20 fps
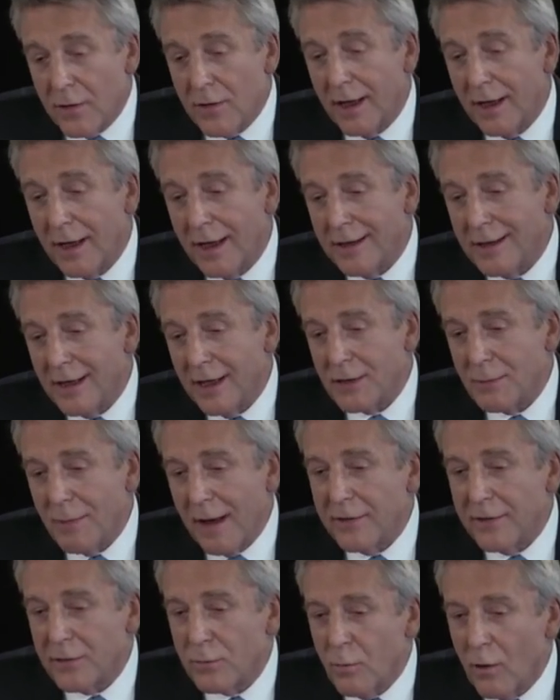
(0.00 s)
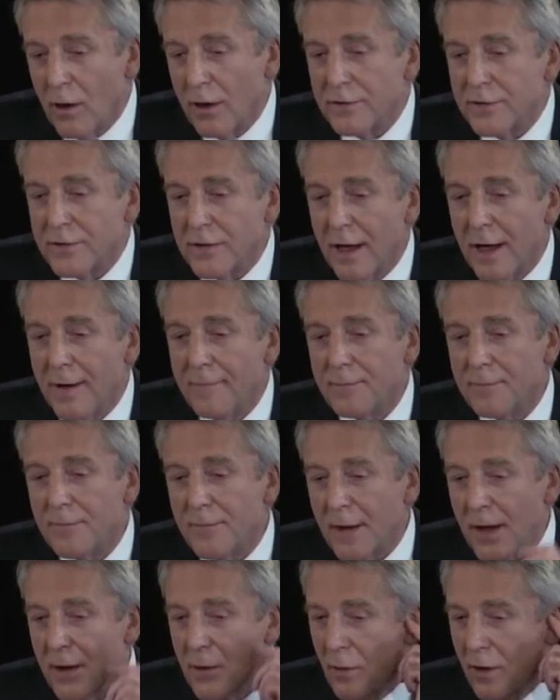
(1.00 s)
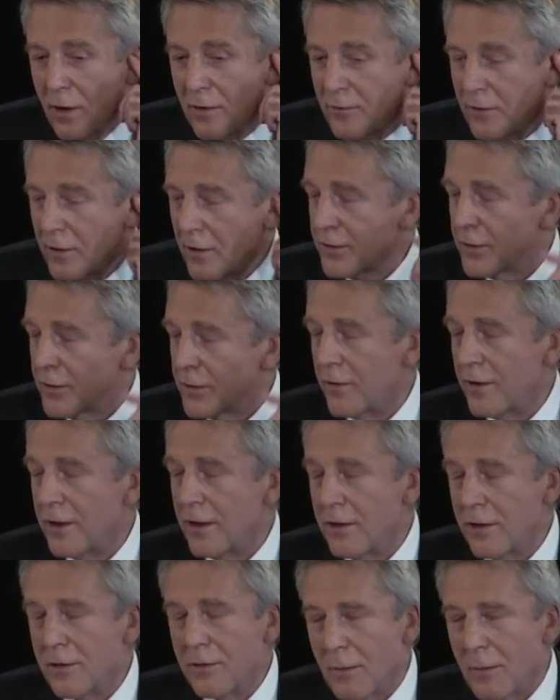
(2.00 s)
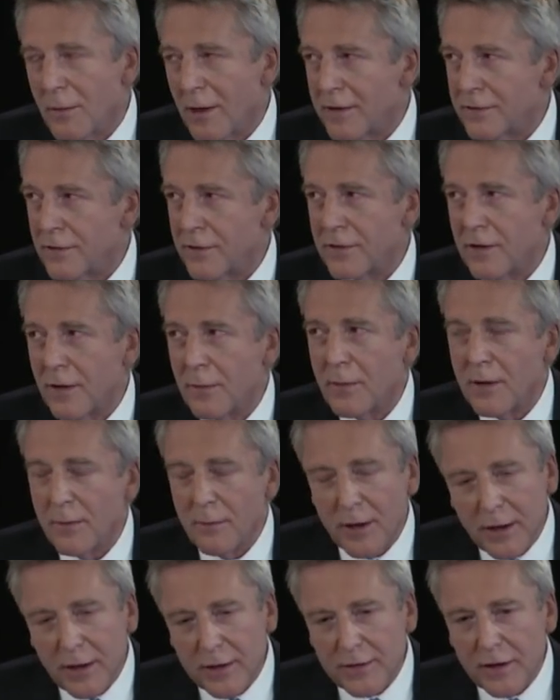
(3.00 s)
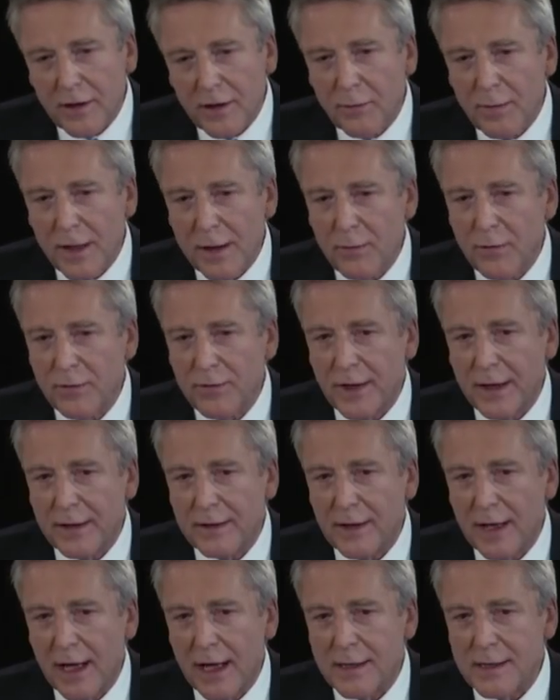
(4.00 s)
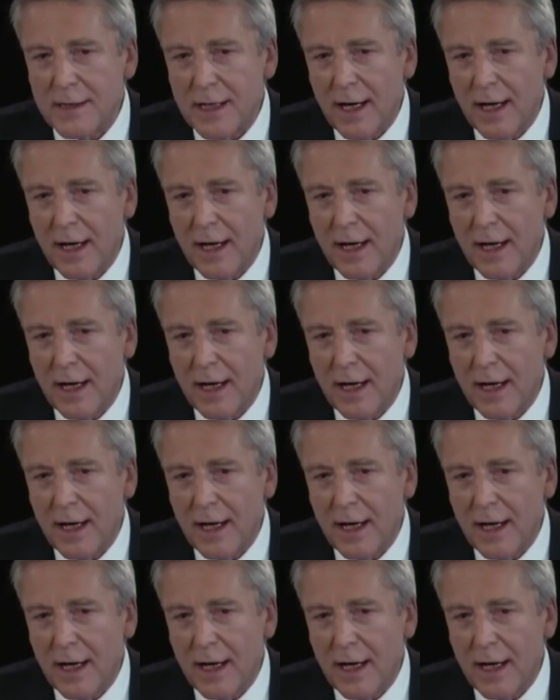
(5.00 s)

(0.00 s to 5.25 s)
it depends what philosophy you abide to, because a lot of people think that